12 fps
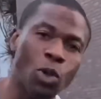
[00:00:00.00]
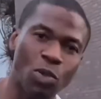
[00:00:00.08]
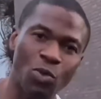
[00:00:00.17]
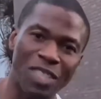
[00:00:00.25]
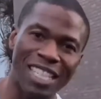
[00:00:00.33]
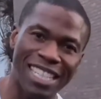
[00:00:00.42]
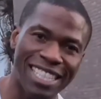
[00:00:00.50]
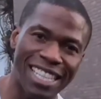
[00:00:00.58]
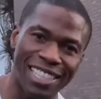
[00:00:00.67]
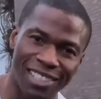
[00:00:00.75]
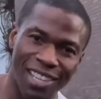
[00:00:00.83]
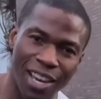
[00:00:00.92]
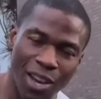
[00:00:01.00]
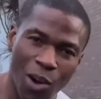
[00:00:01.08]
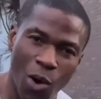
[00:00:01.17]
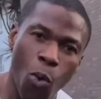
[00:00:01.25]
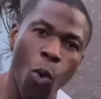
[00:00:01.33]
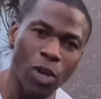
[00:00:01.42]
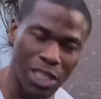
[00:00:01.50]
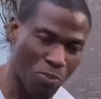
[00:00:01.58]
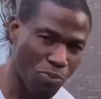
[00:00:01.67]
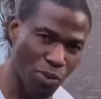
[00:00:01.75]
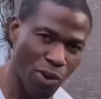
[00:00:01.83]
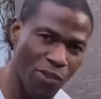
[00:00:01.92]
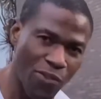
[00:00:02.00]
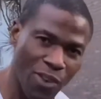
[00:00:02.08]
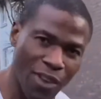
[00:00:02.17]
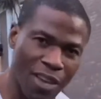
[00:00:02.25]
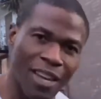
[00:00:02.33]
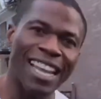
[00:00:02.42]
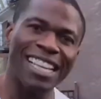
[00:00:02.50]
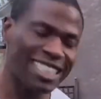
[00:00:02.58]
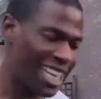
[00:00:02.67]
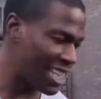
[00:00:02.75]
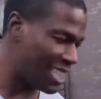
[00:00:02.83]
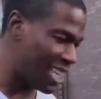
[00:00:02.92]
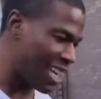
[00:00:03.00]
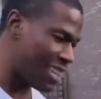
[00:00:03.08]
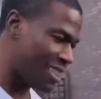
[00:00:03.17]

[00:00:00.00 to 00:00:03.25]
resistant, waterproof. Let's test it.